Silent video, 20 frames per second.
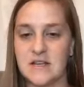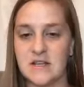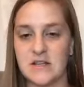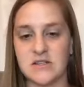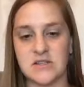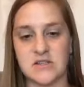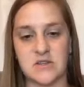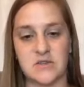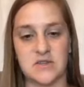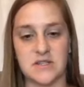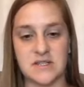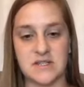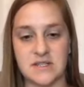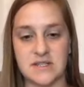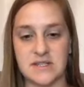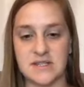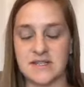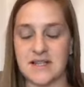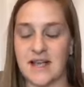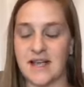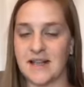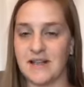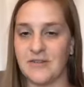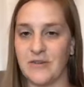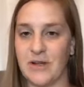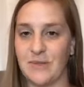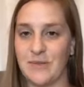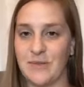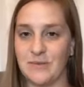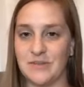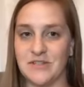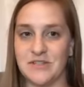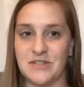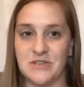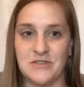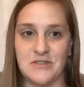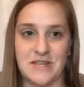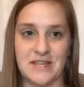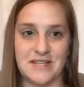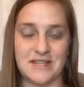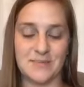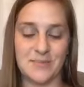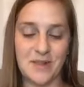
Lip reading: So this is exactly why people do guest